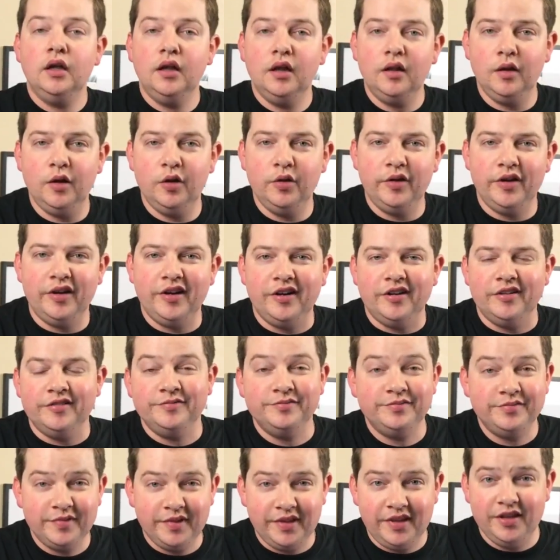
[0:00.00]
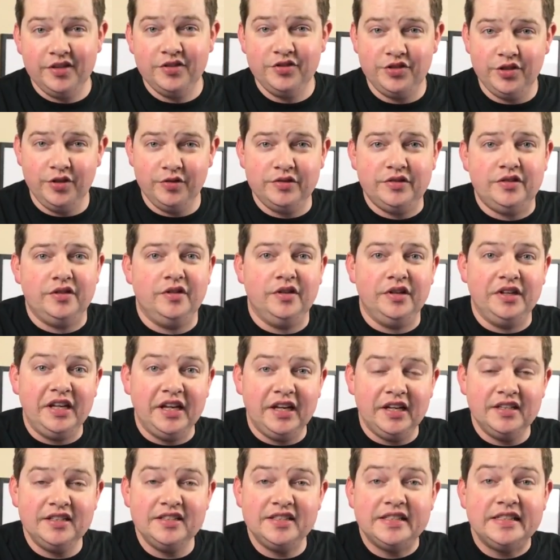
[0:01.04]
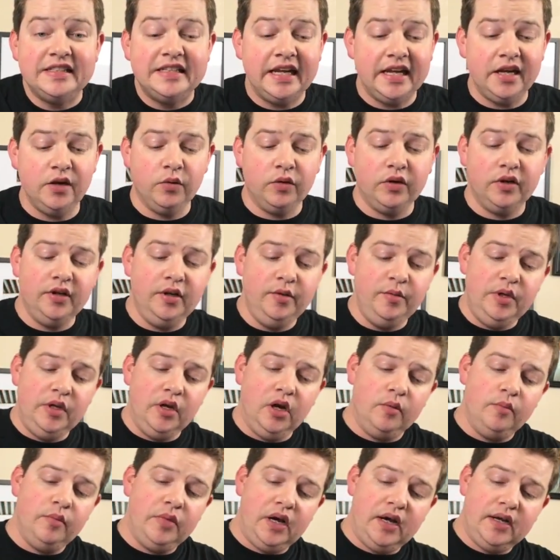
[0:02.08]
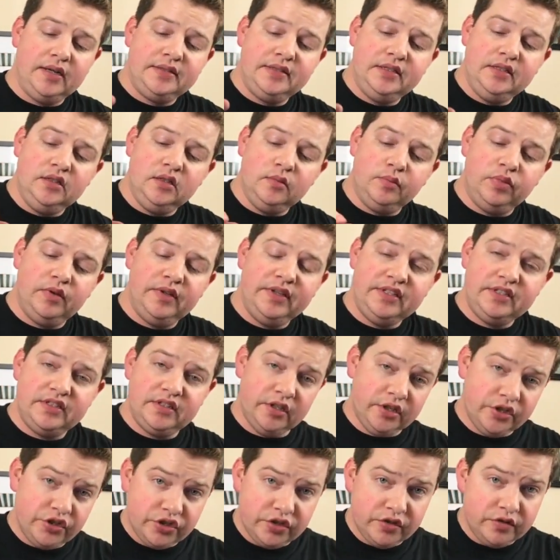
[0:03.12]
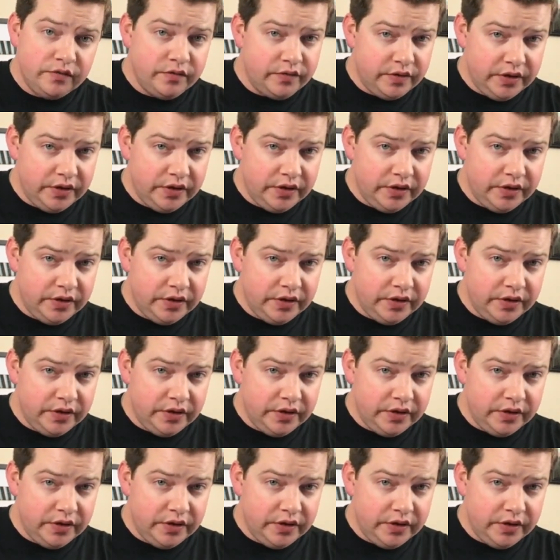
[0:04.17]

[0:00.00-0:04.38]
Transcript: Hello there, Joe Stern again. Today we're going to be unboxing the PlayStation